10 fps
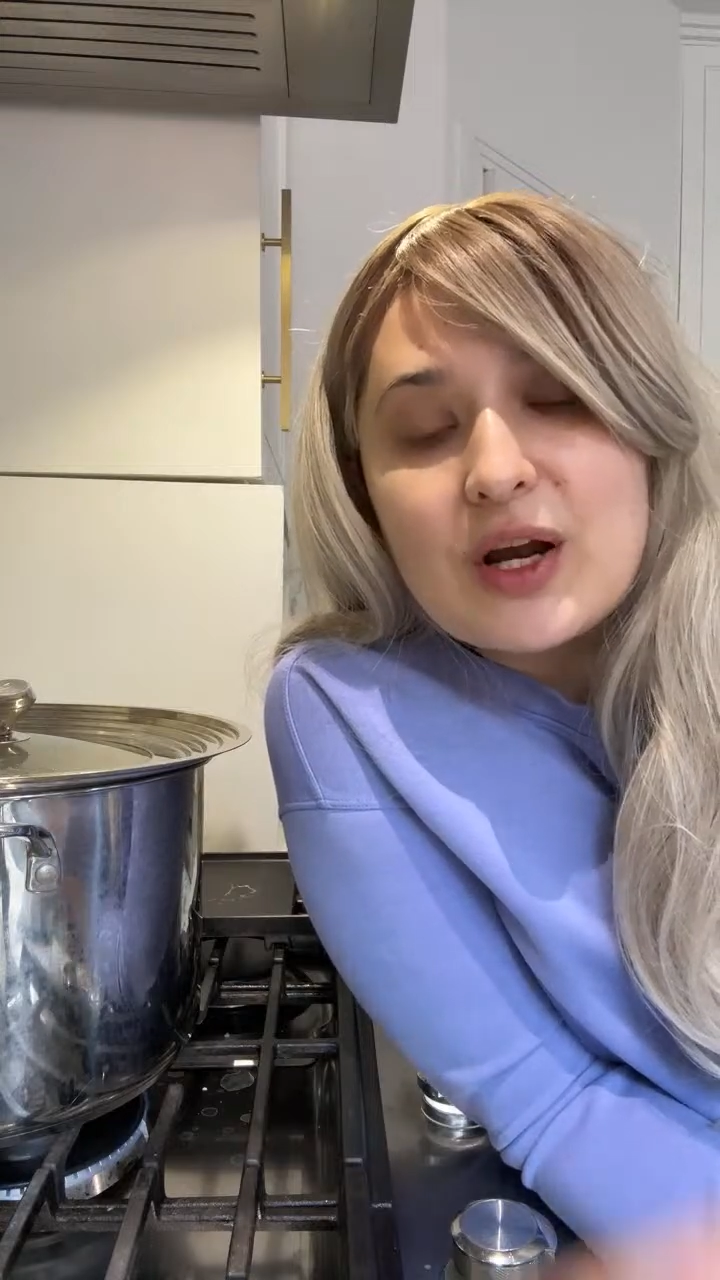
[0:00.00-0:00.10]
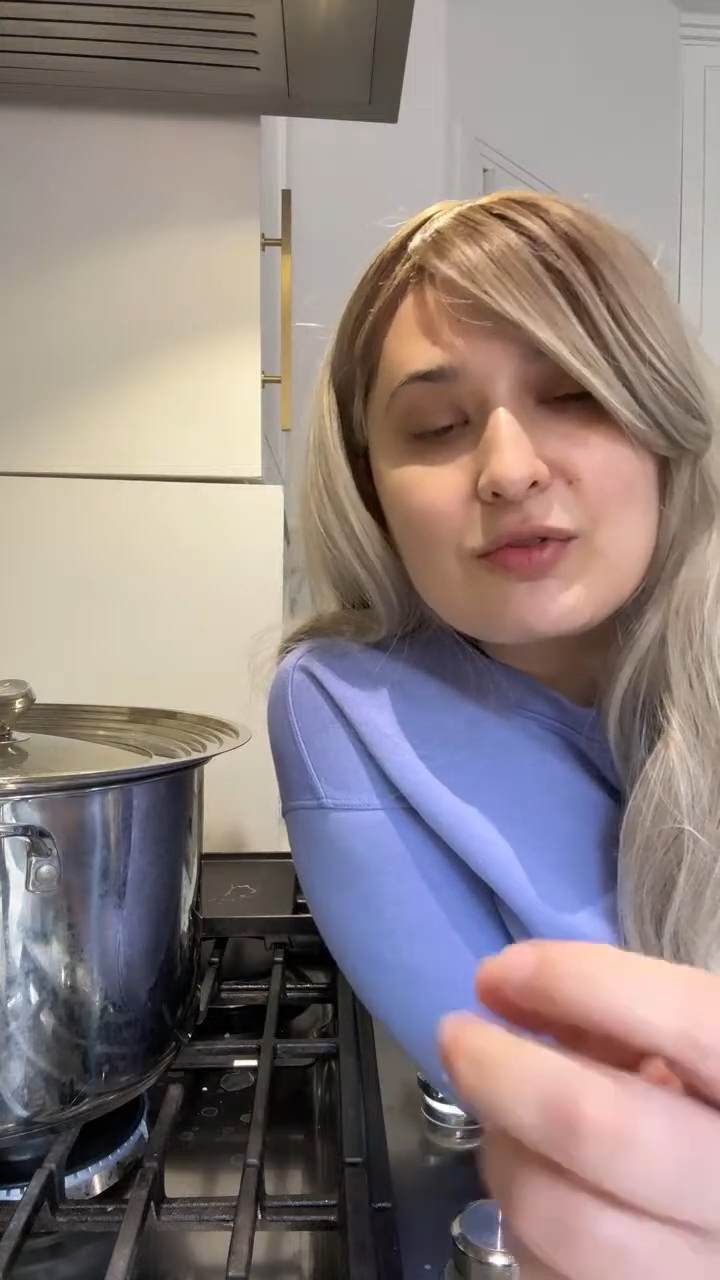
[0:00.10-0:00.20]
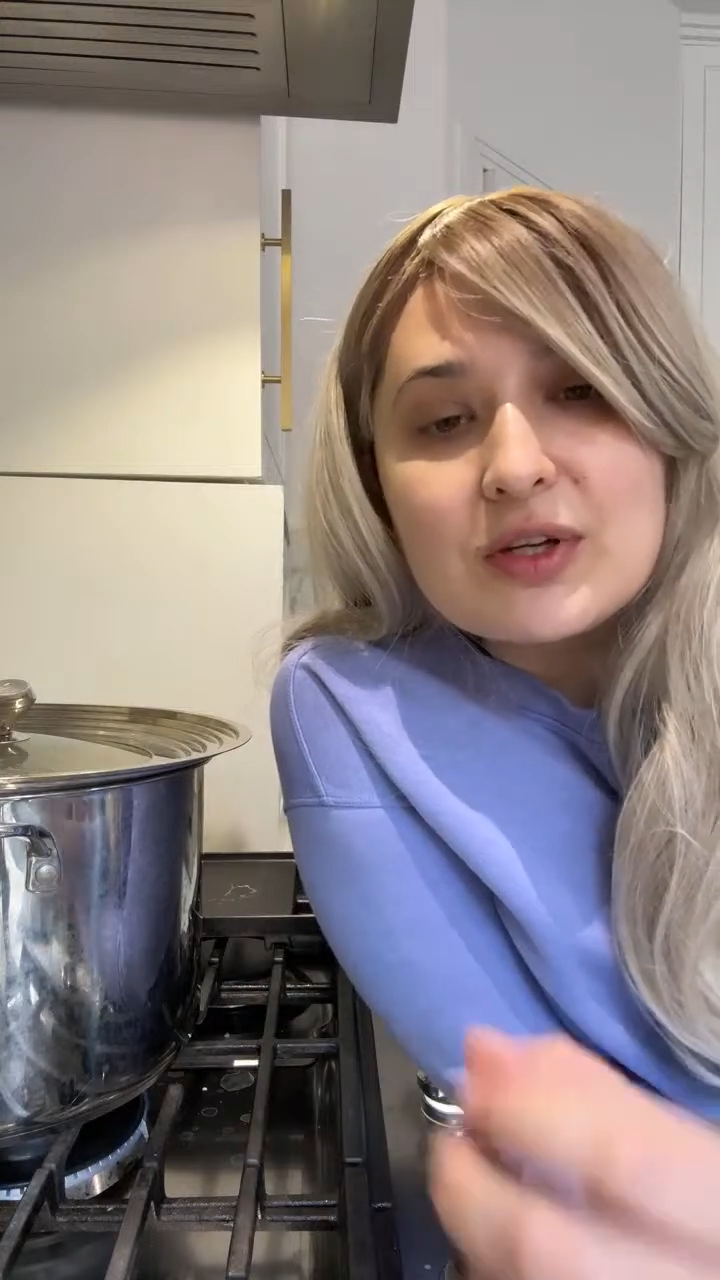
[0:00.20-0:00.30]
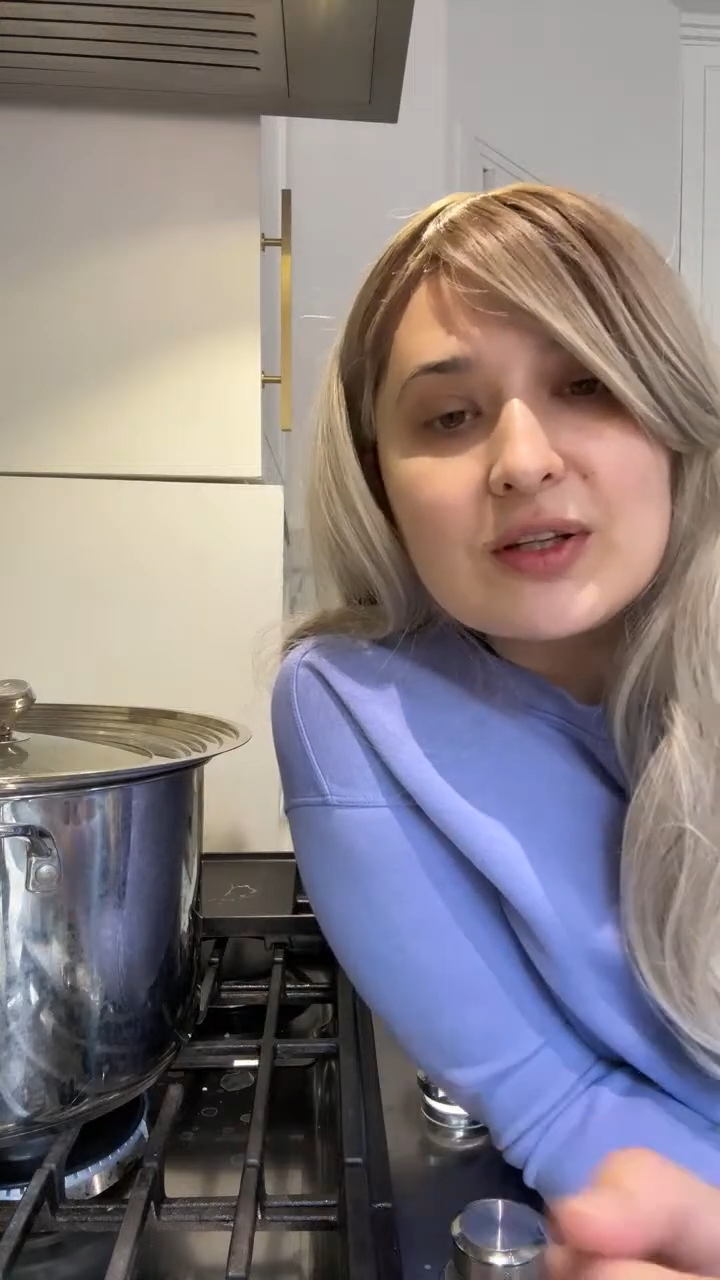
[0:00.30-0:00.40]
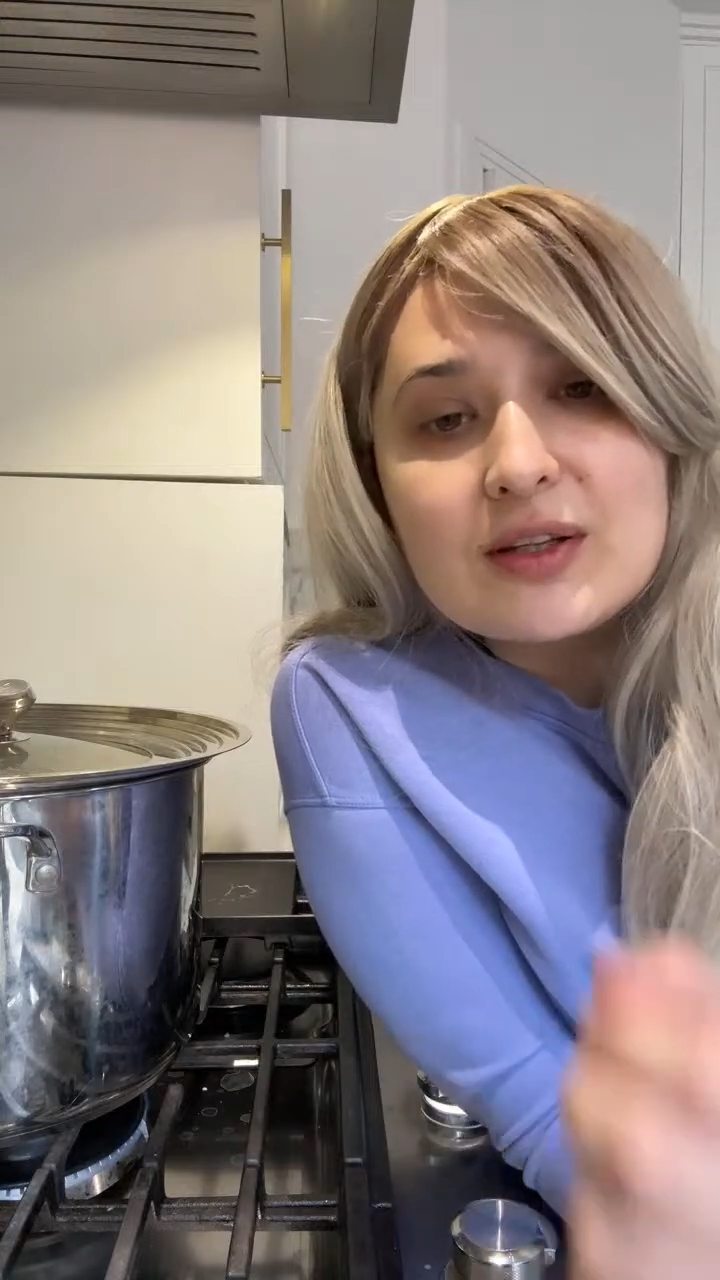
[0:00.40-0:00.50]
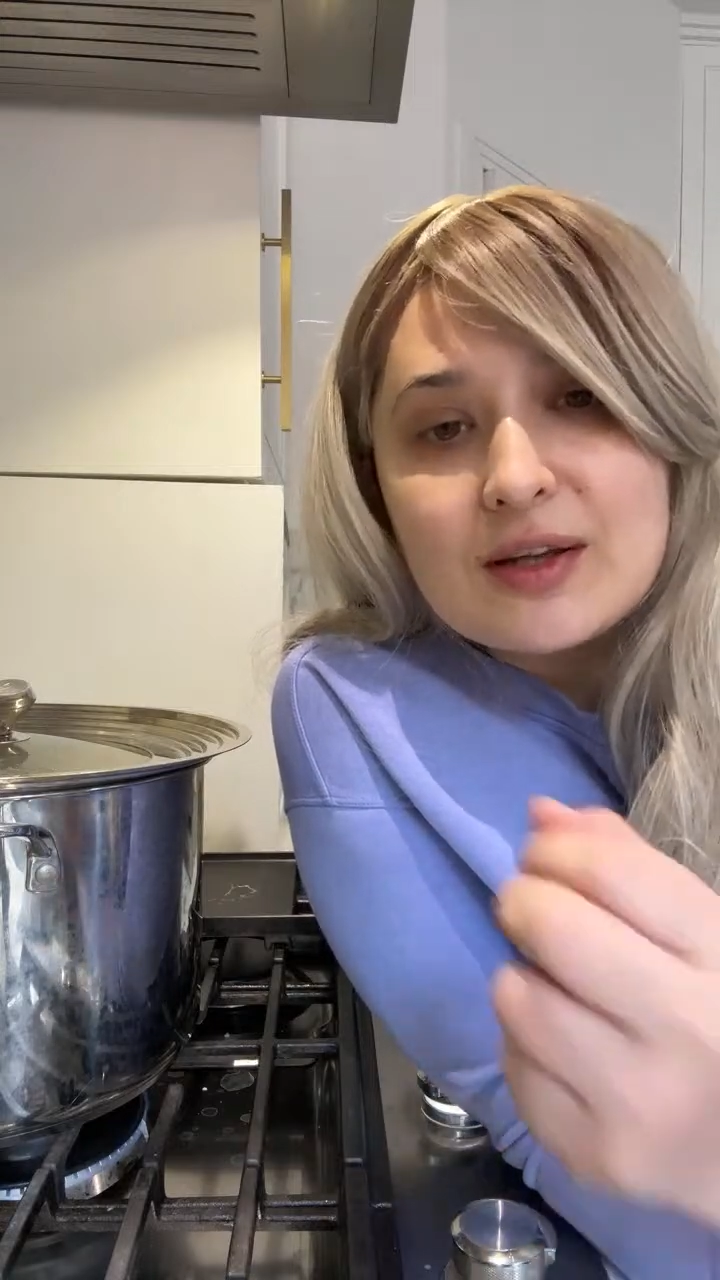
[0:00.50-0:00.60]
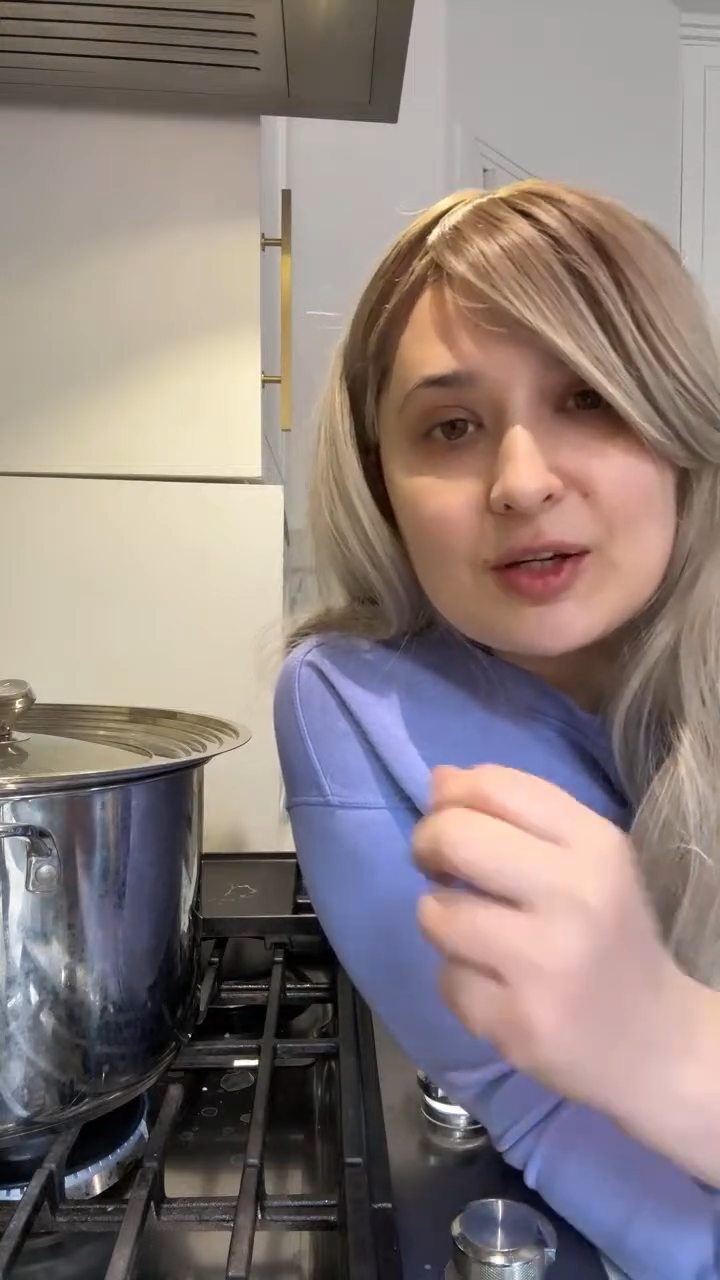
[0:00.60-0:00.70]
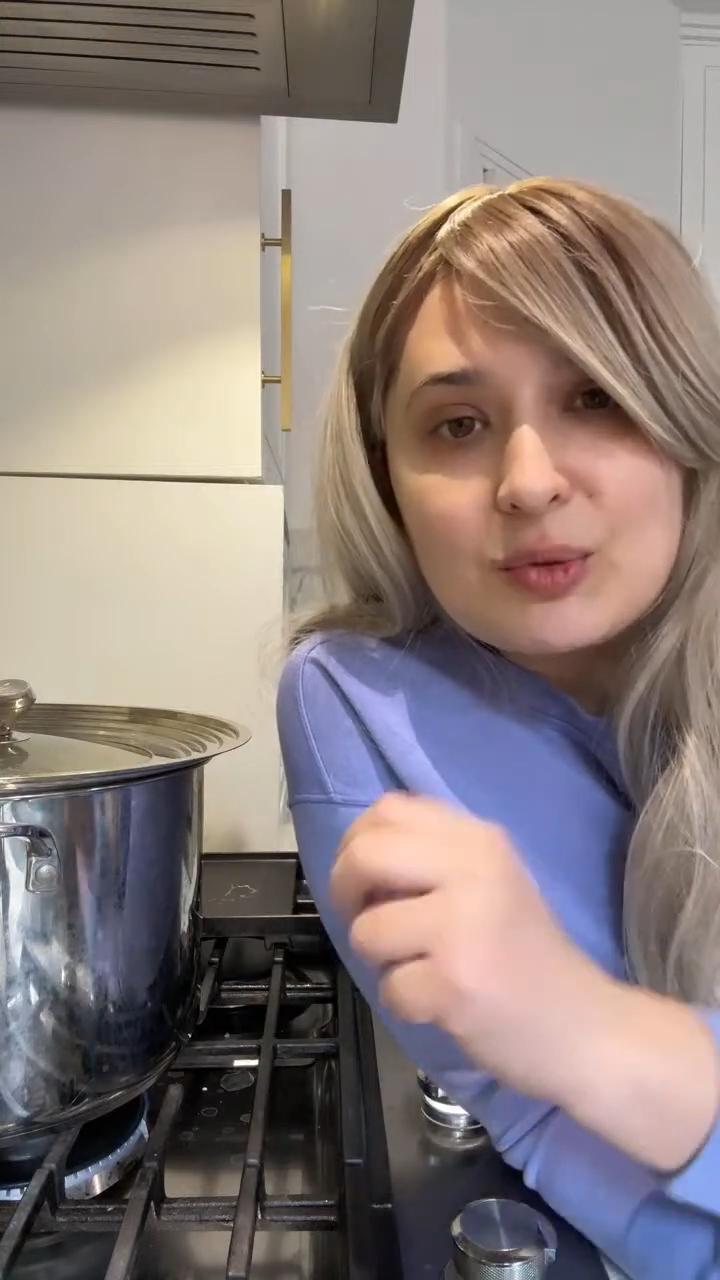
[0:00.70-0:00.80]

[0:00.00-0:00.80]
really like